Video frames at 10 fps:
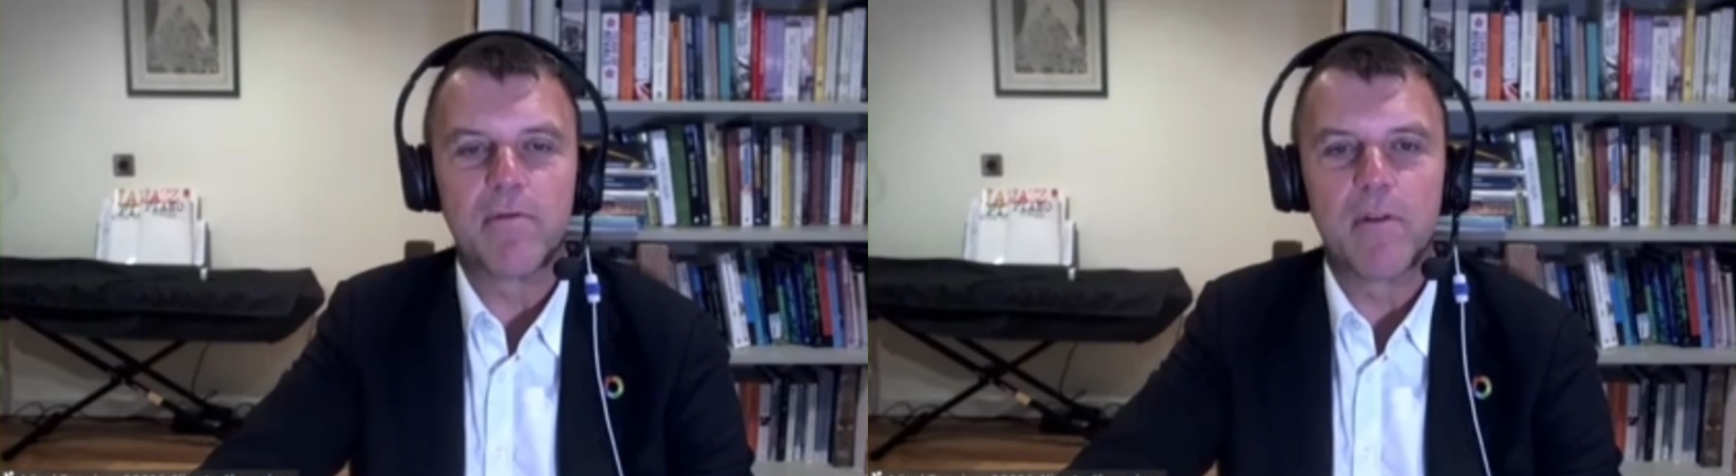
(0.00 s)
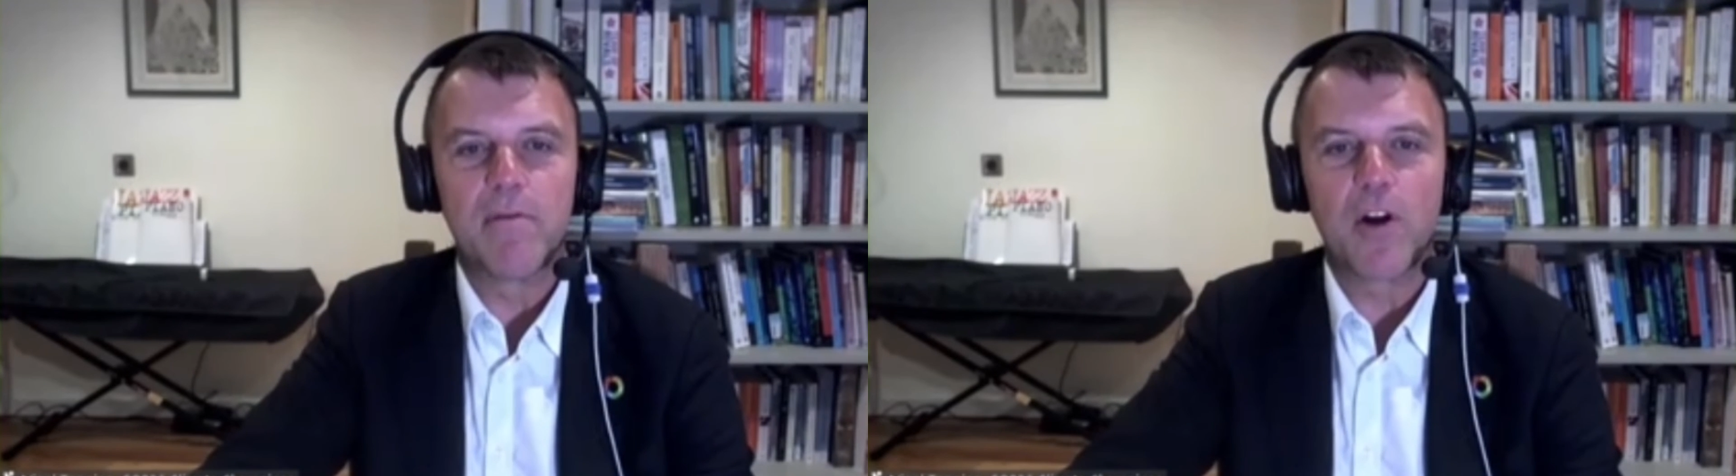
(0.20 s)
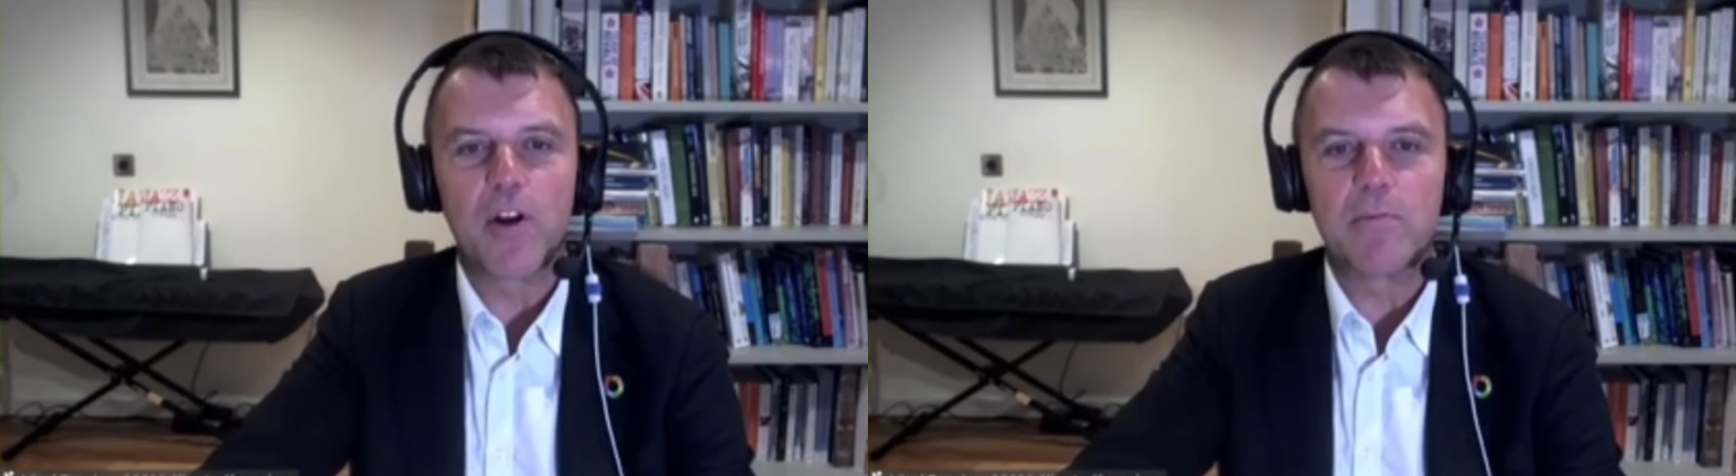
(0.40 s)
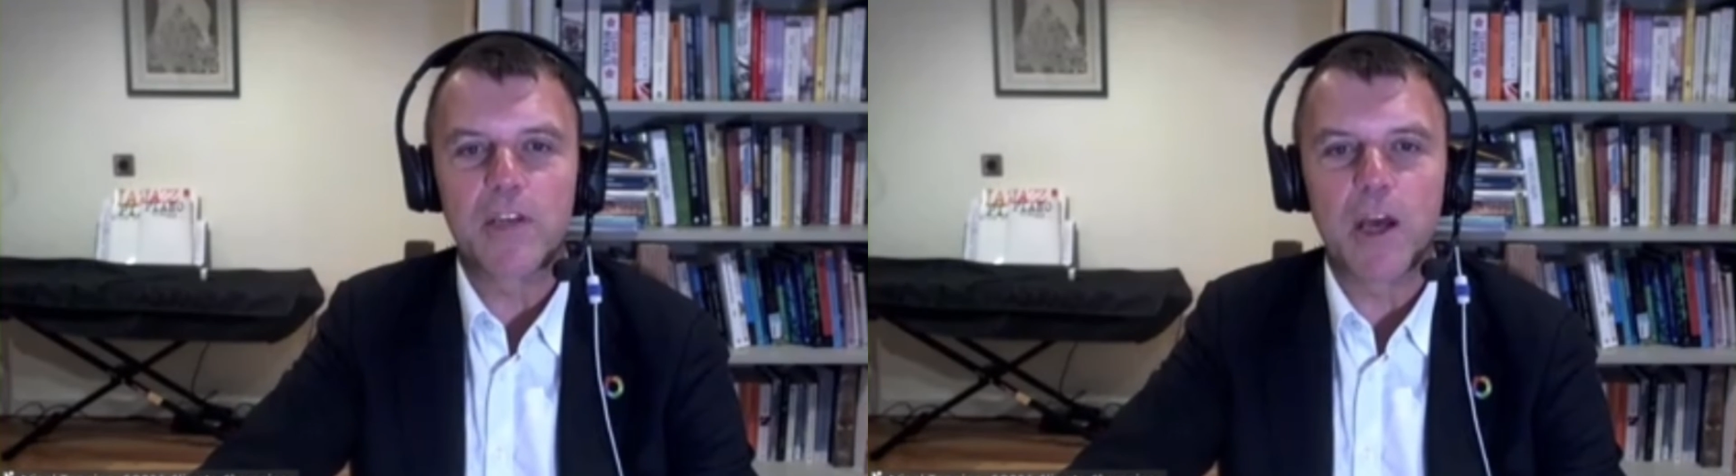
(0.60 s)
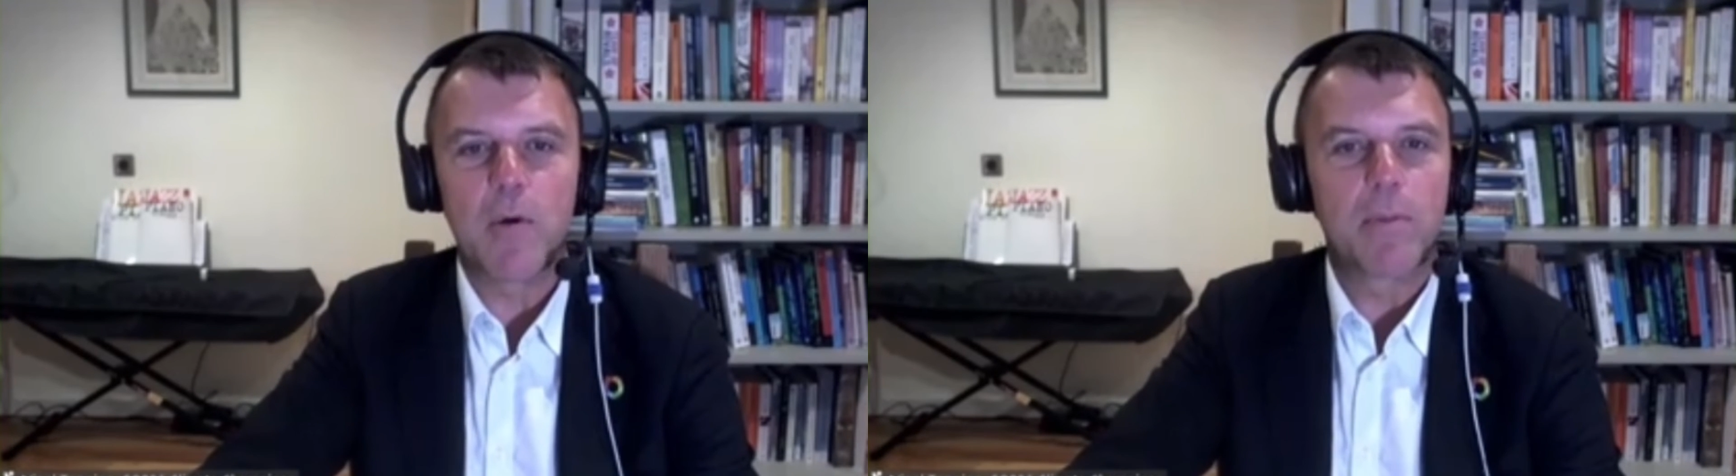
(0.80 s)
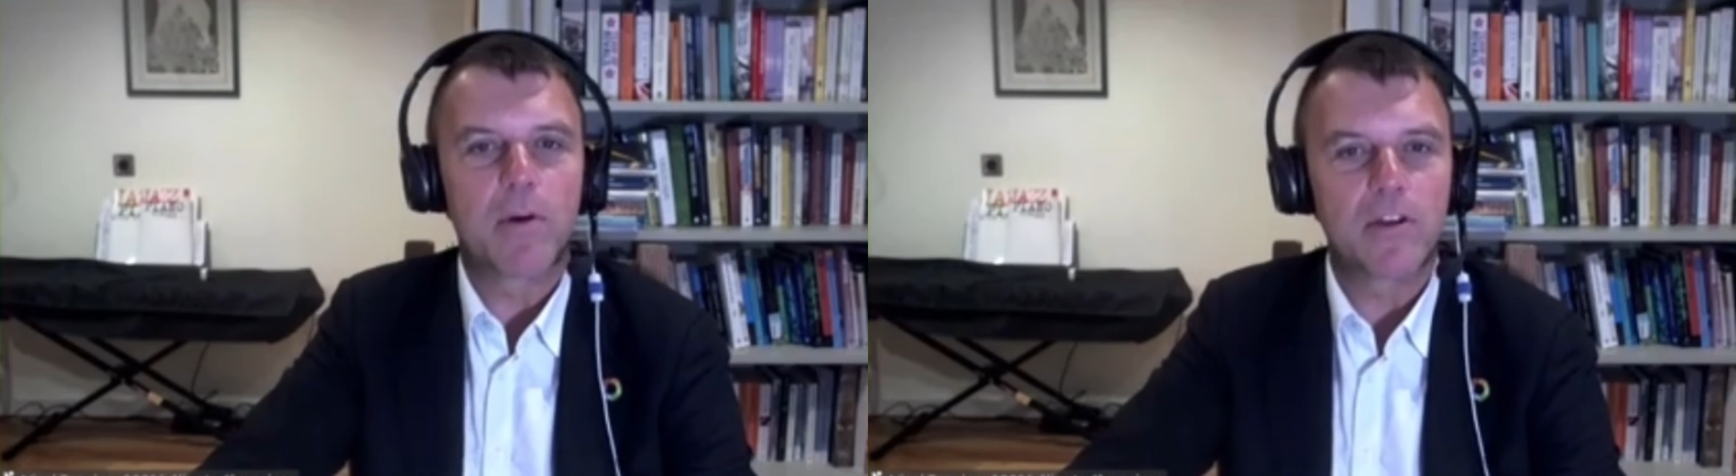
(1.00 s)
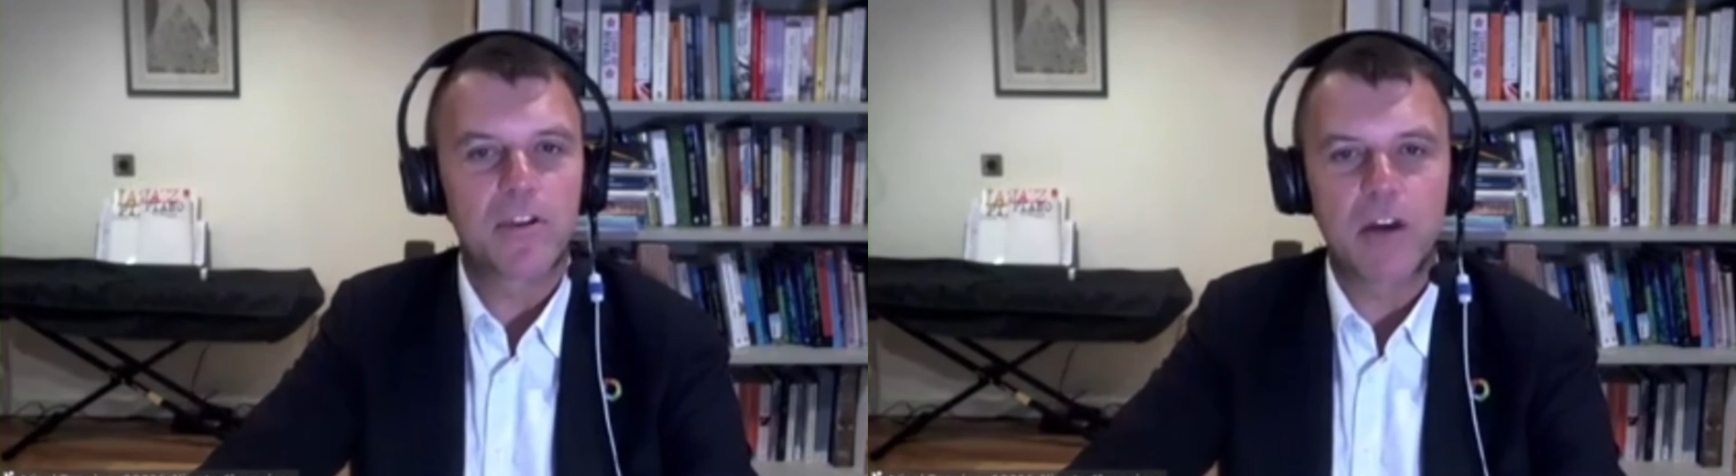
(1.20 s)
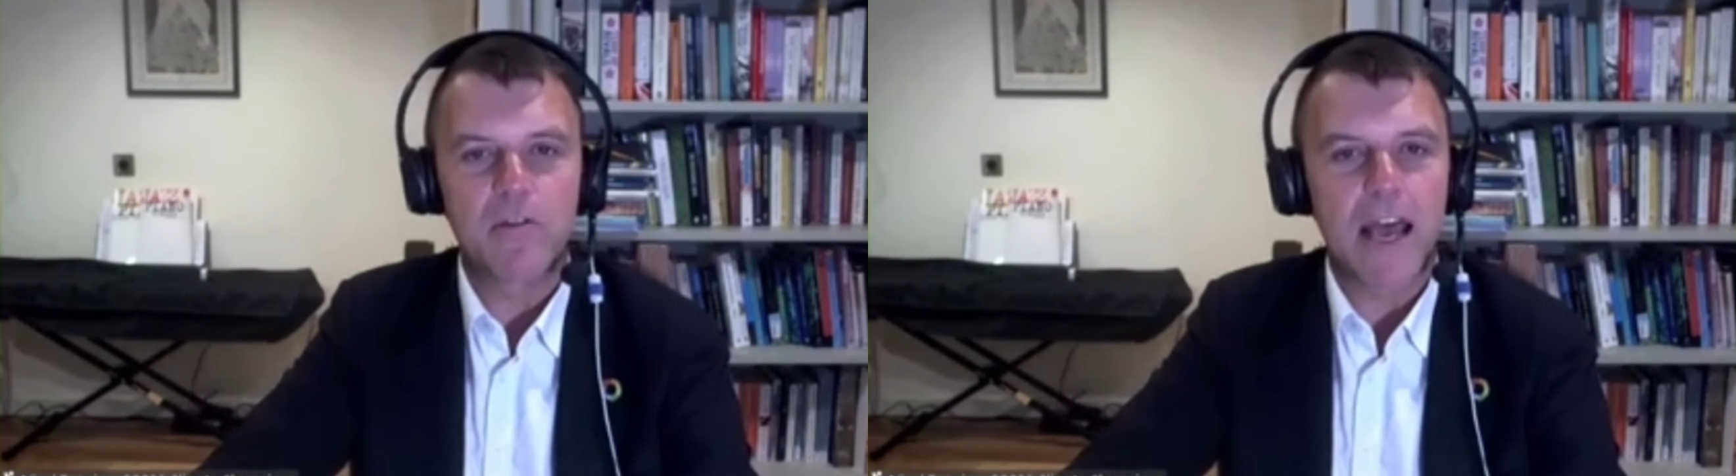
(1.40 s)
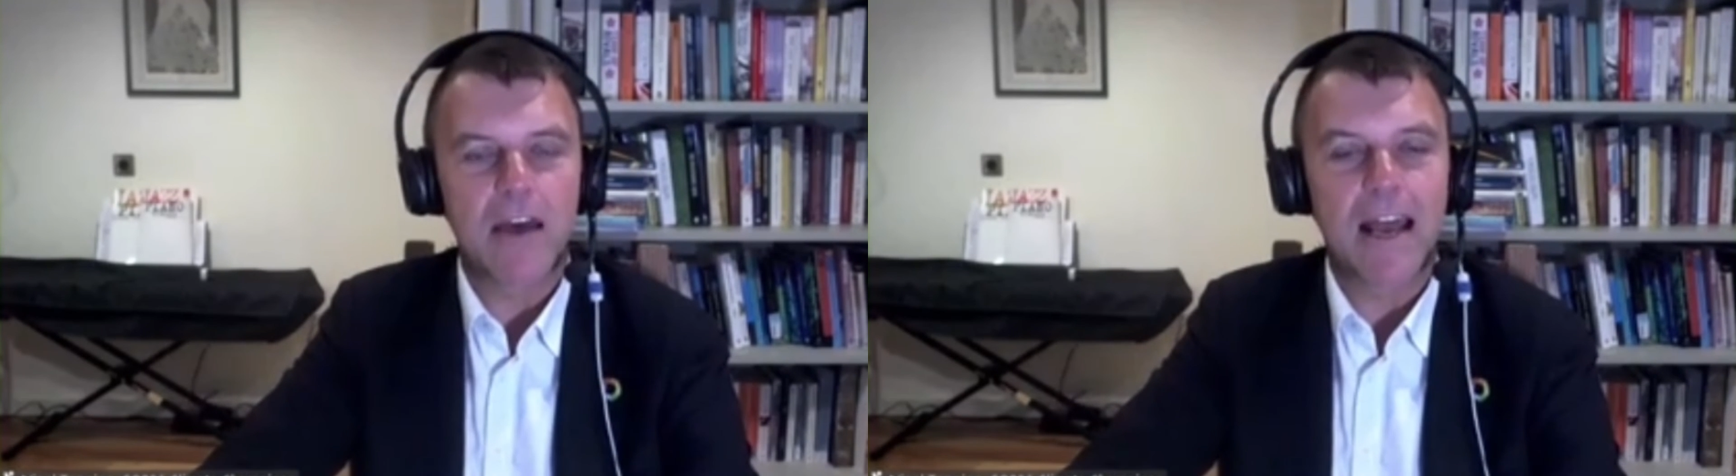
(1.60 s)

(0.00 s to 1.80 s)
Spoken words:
volumes go up, costs go down,